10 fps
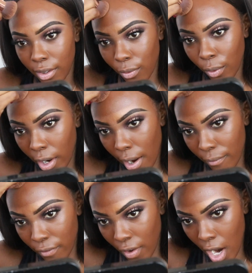where
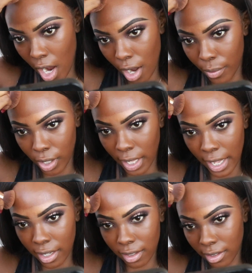I'm from, or
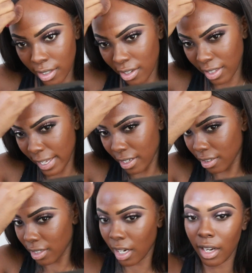like, you know, like
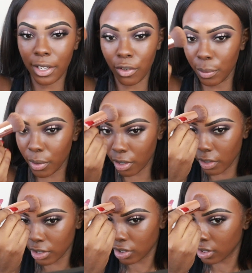kind of like creeper
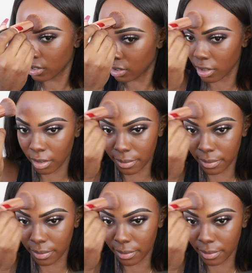questions.